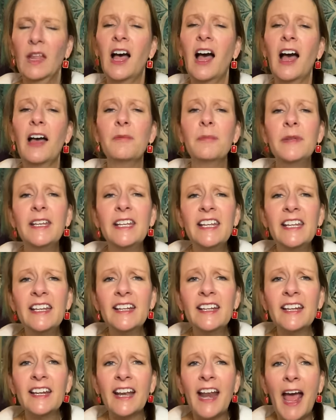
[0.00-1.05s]
I've been
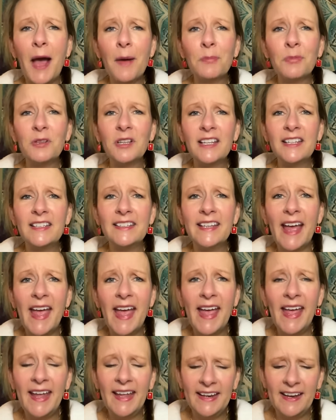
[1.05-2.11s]
eating an apple a day.